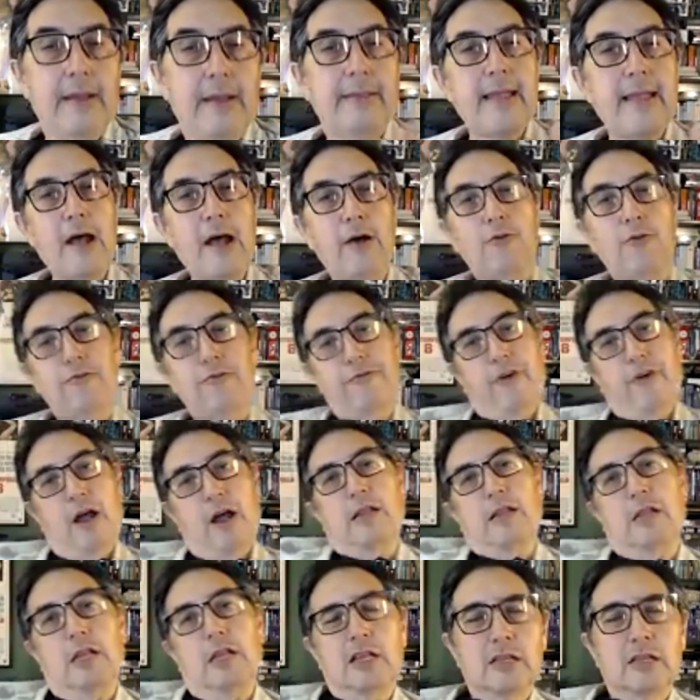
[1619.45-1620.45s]
Now,
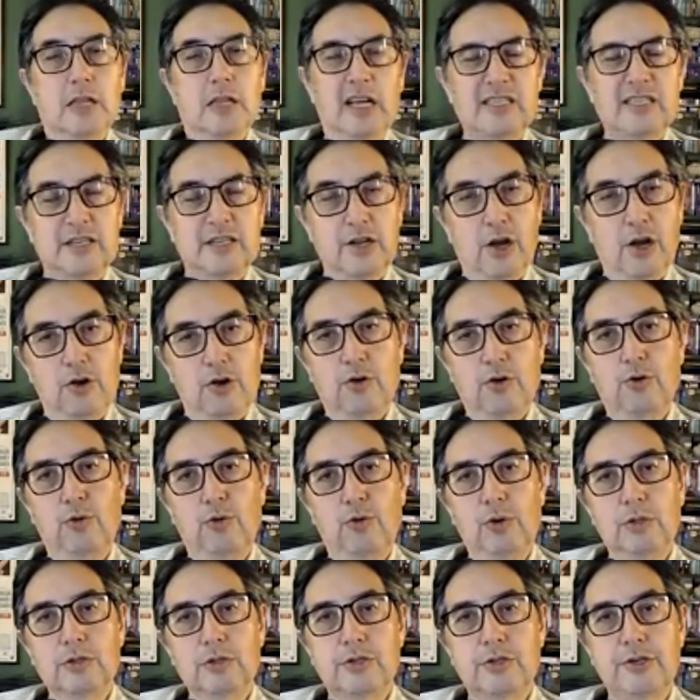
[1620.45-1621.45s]
finally, let's
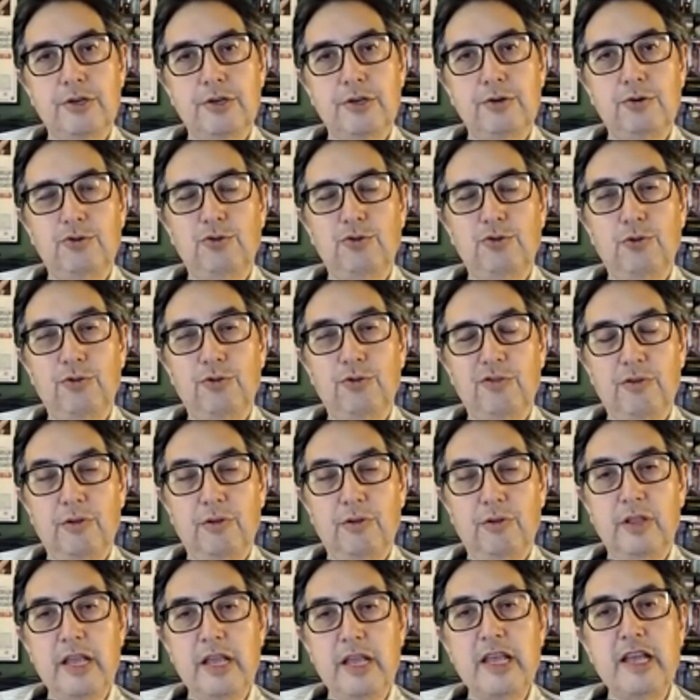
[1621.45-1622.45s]
go to
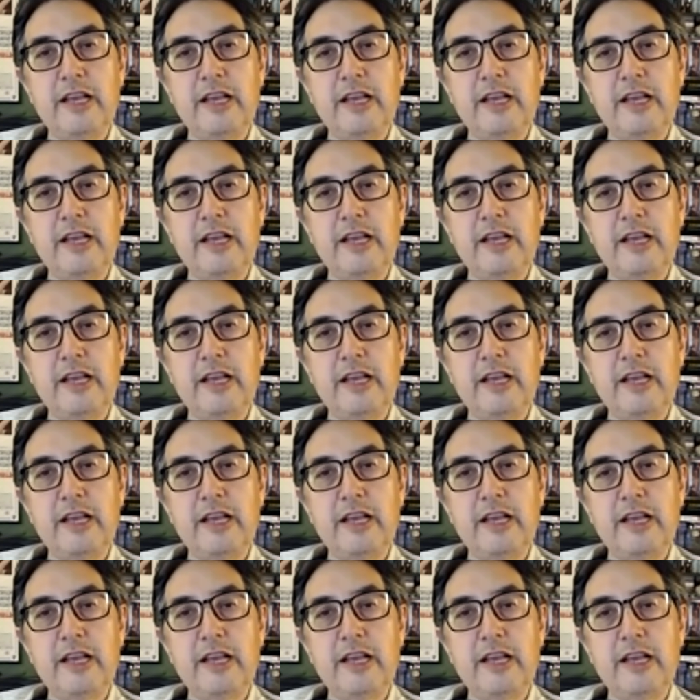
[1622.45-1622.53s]
the